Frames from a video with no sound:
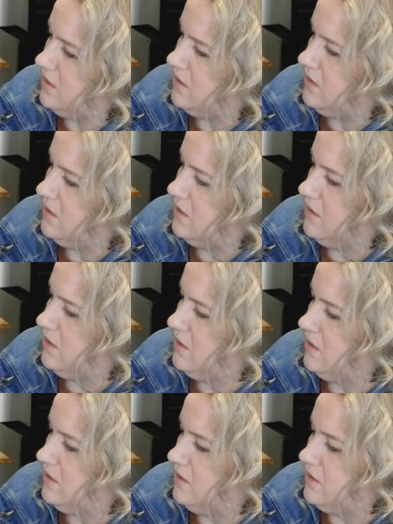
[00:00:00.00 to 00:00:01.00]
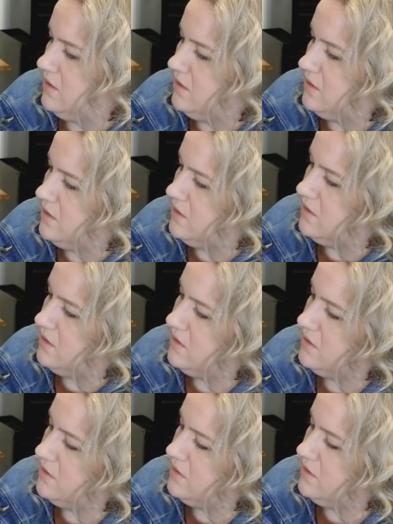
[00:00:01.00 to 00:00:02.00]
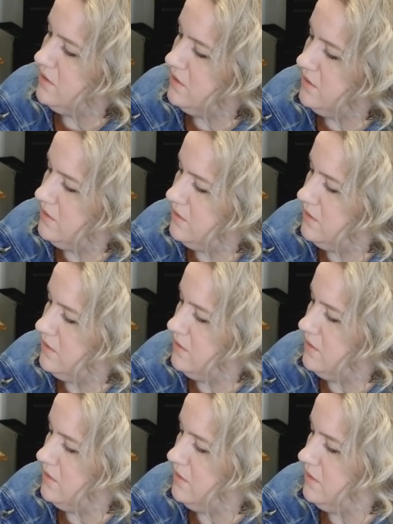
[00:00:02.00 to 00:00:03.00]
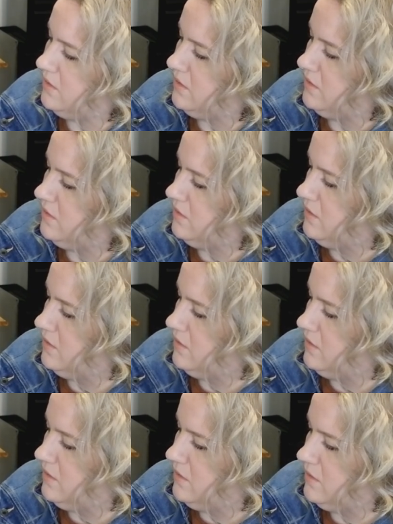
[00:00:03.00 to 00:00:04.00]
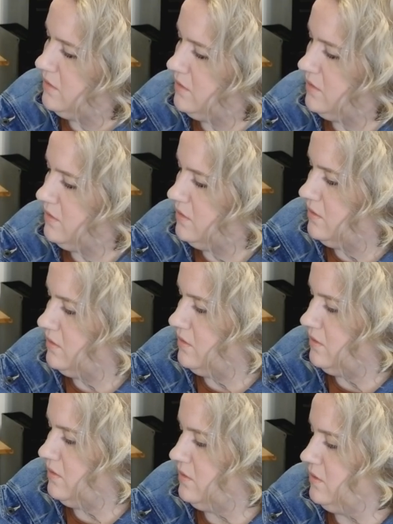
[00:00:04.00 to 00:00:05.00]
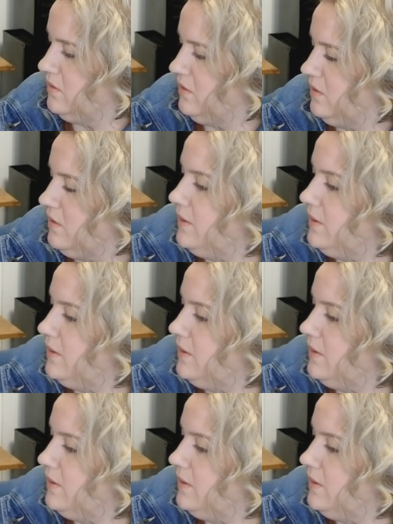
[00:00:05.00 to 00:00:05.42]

Nobody speaks.